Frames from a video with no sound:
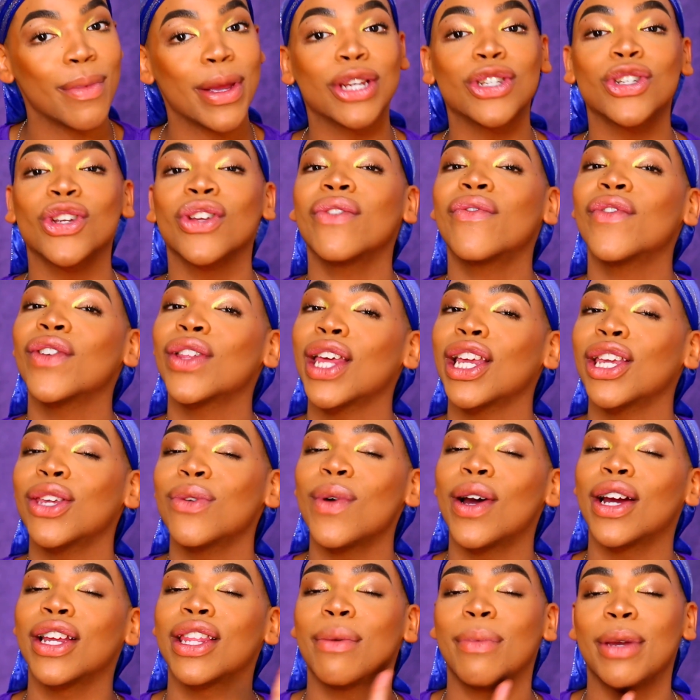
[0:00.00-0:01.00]
Make sure you feel like
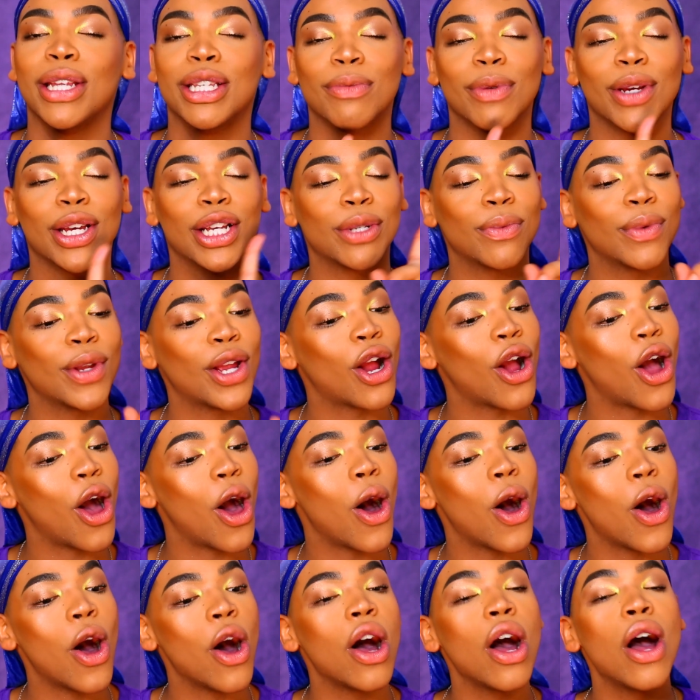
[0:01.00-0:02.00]
you are the bitch, because we are
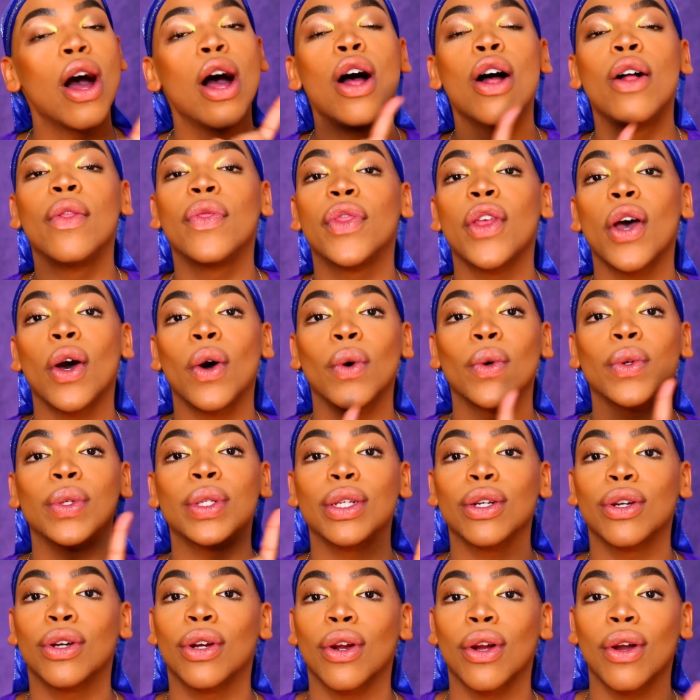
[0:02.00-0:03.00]
all
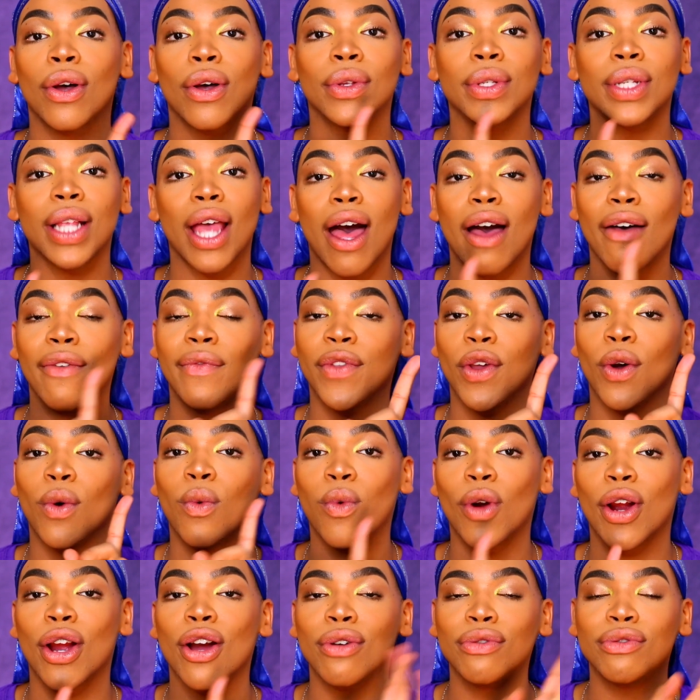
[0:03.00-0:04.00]
those girls of the
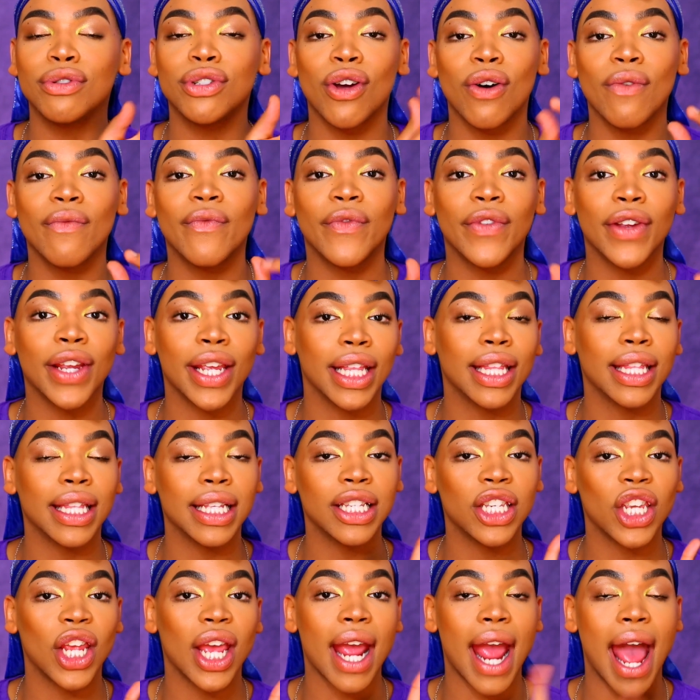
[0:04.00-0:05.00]
world. Don't forget to
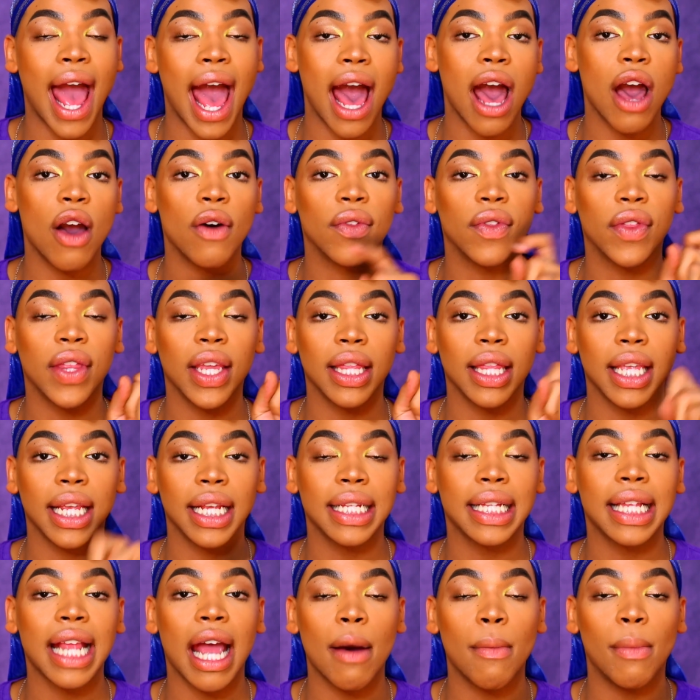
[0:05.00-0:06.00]
check out the
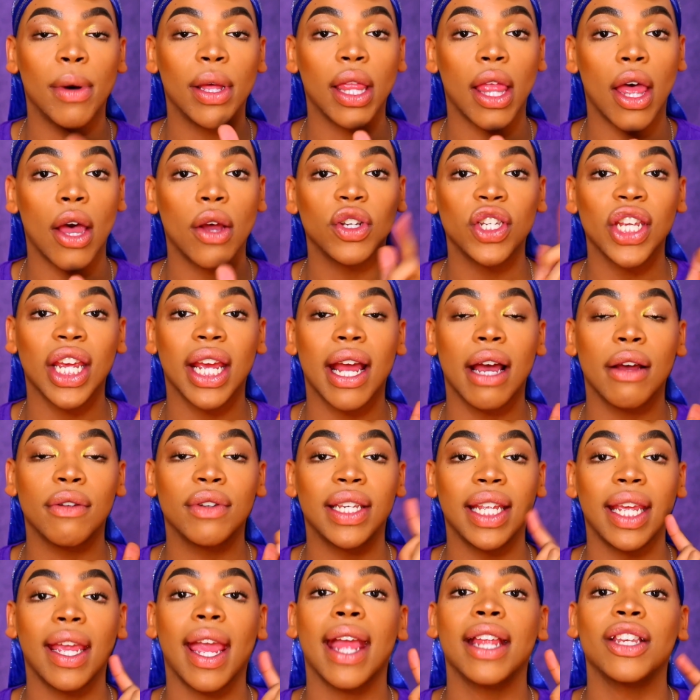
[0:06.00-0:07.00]
links down below. Check
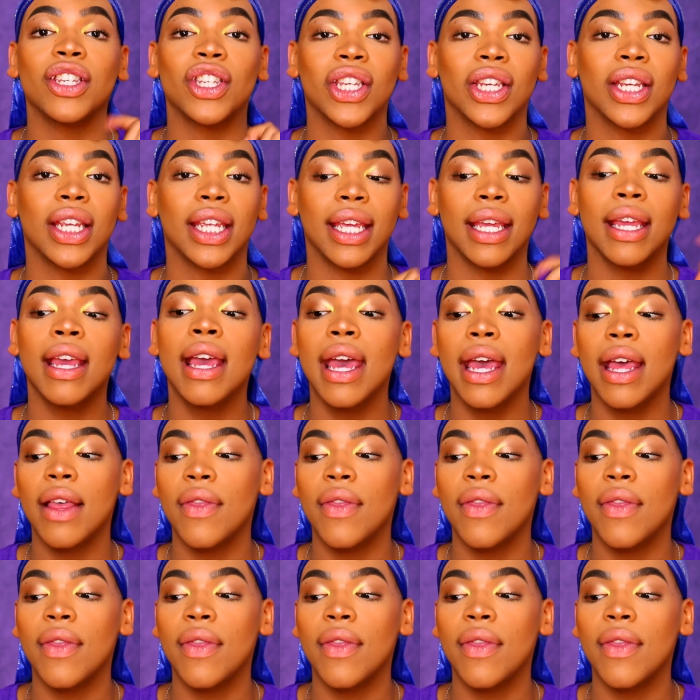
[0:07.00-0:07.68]
out DHC.